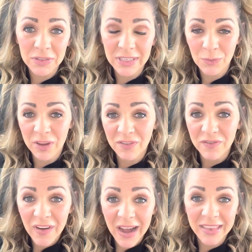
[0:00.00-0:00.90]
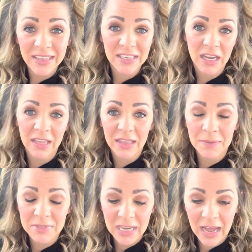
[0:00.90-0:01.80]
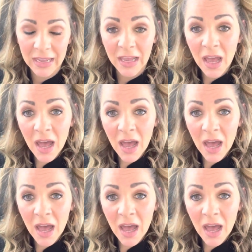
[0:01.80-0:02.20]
and we find the tongue and lip tie